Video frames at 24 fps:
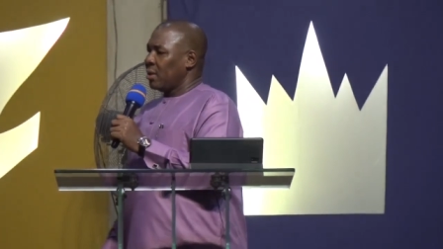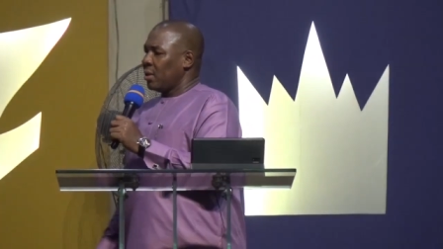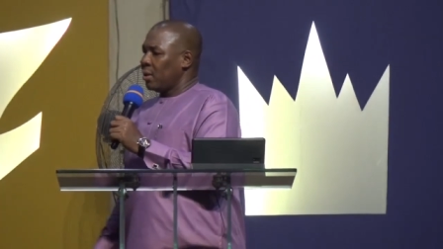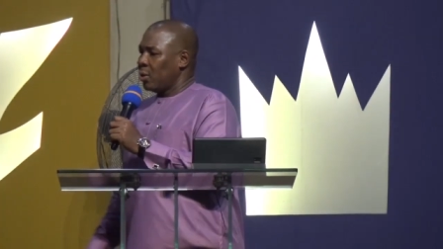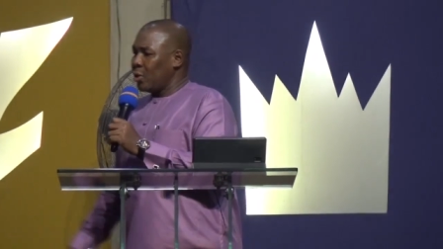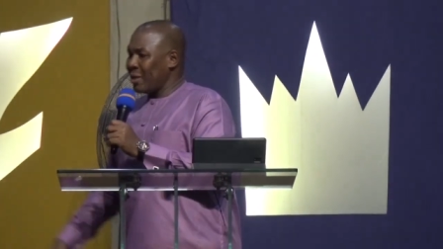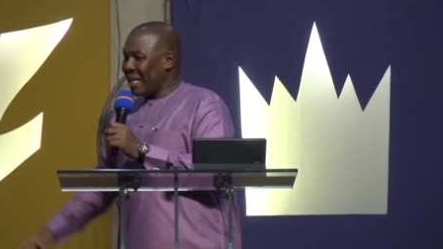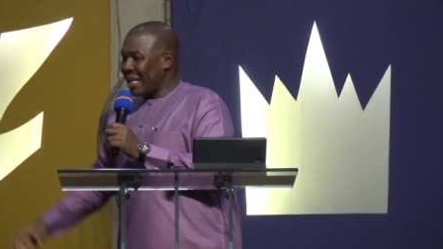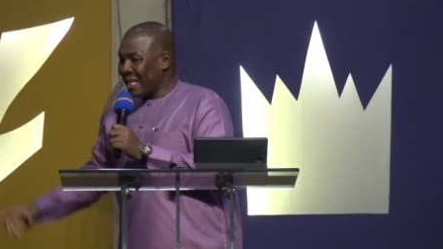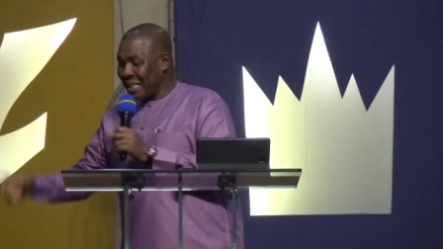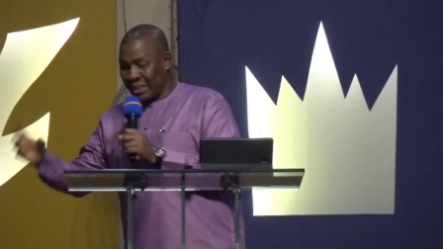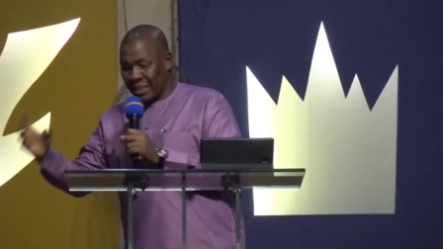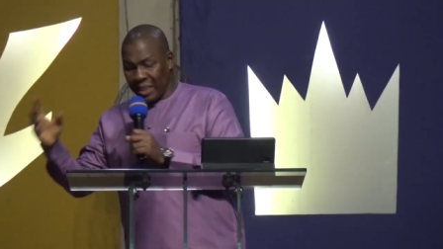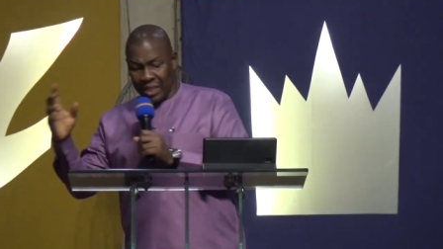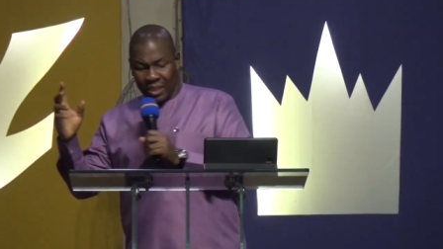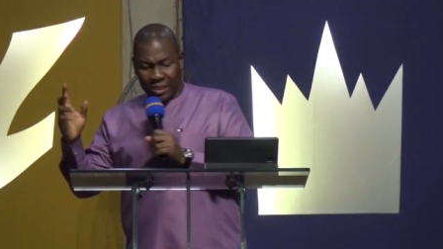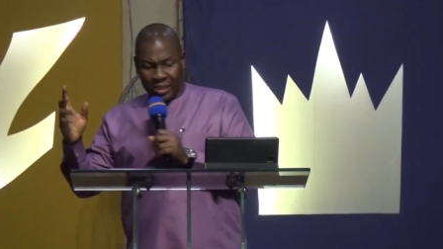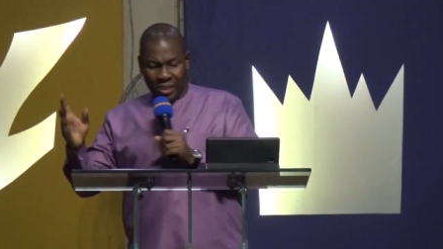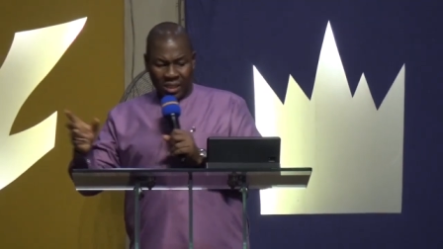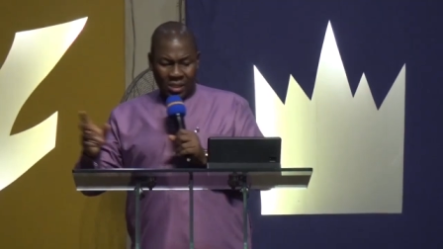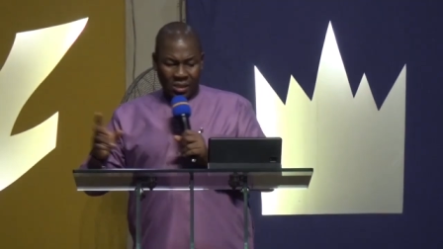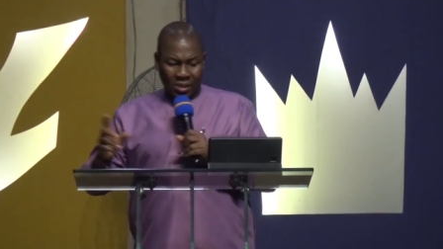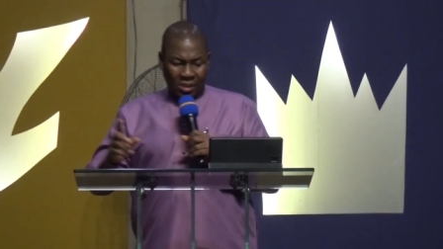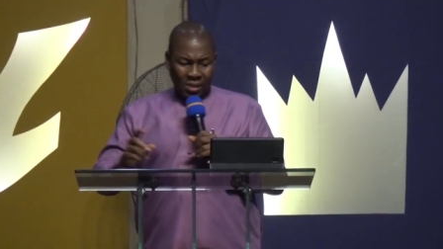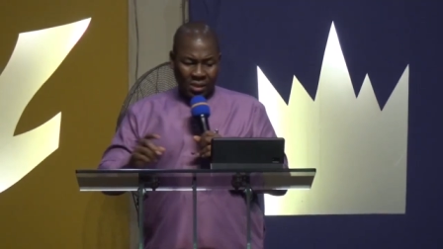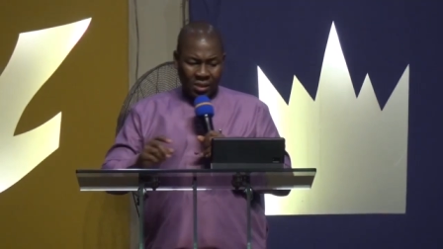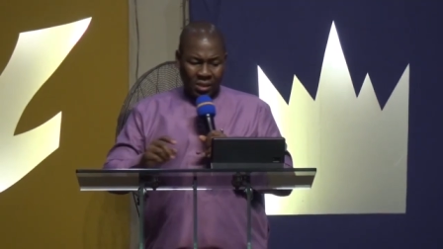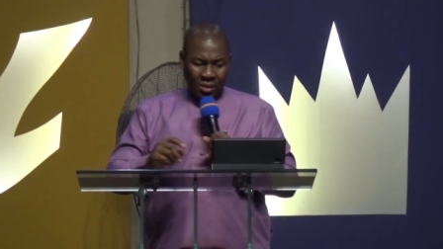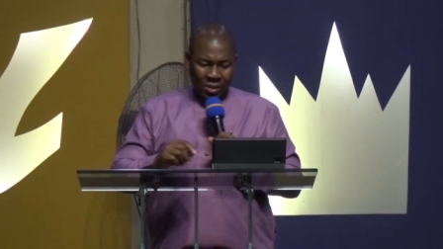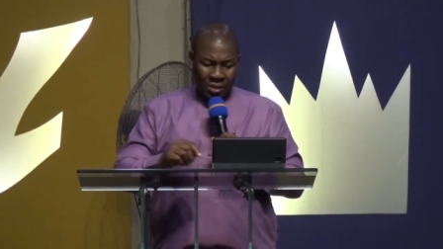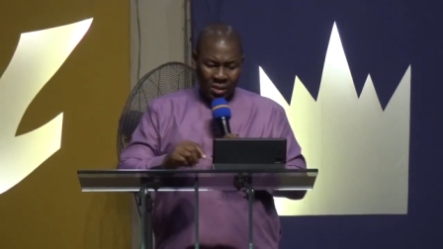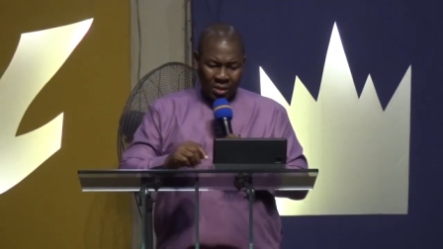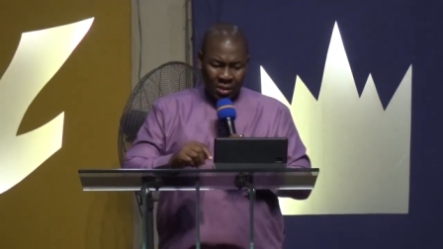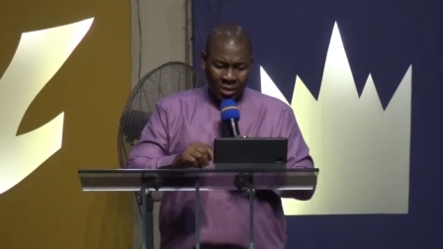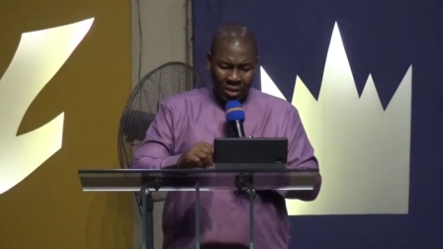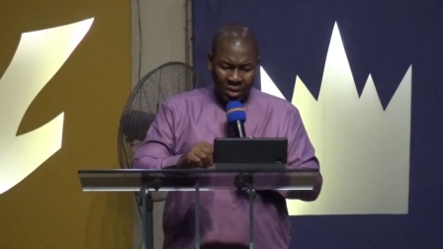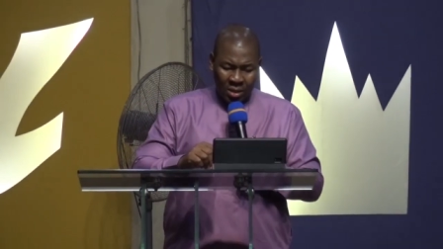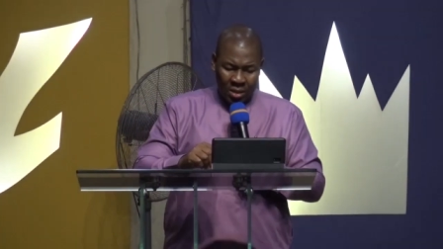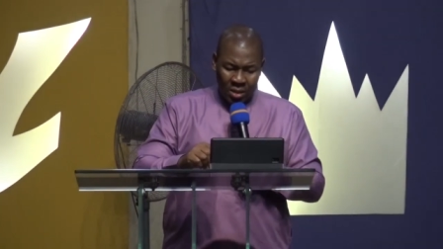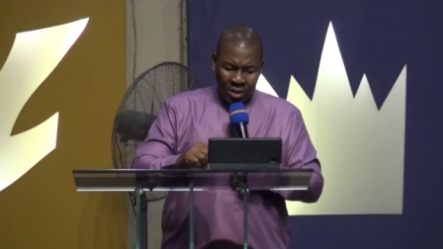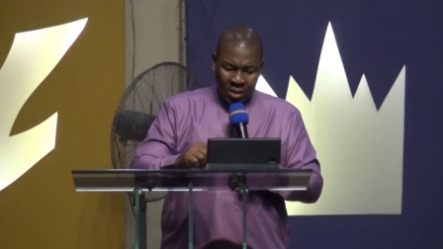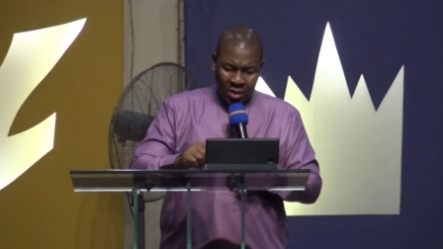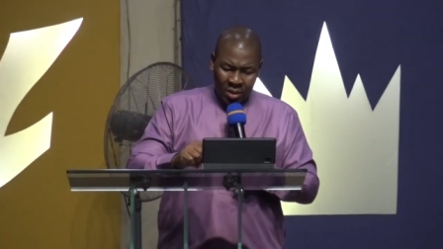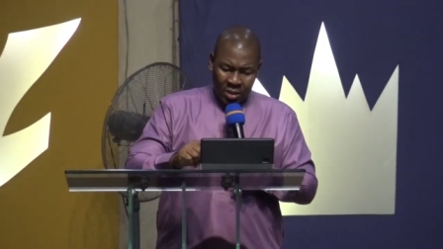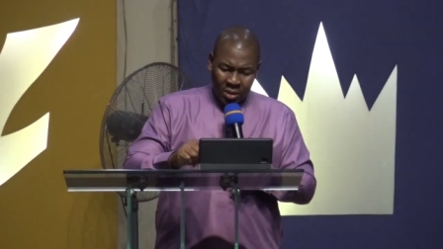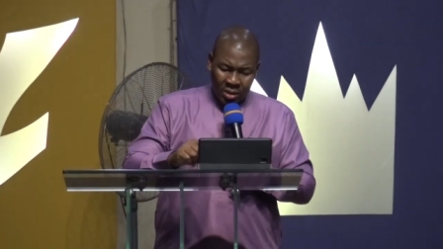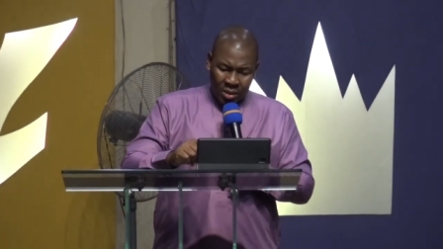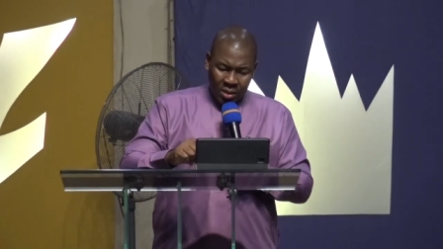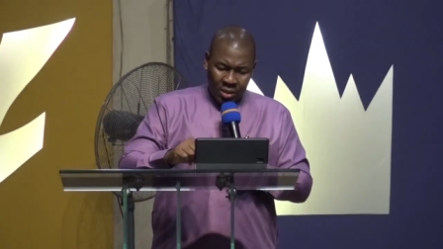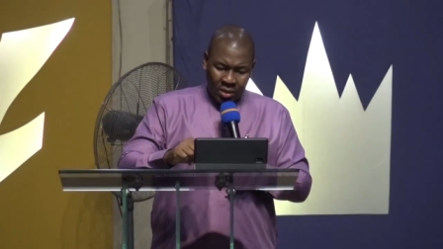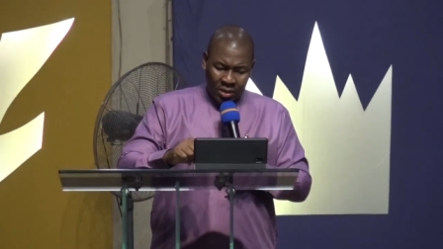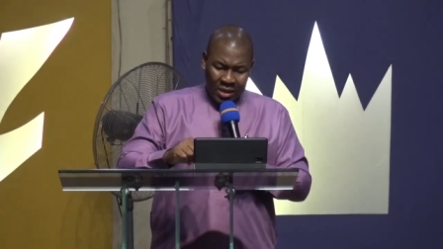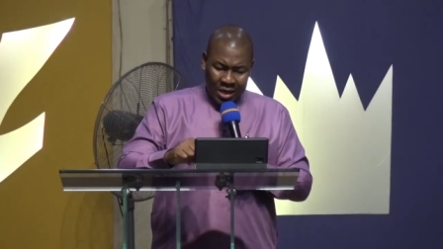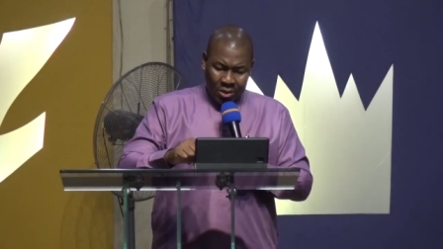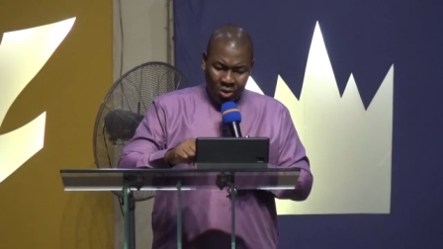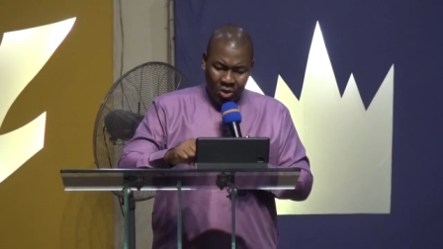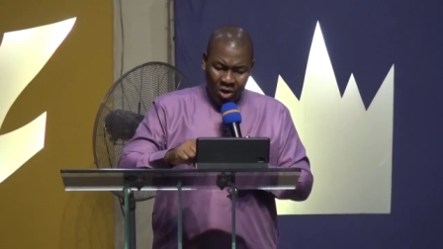Those are the three things that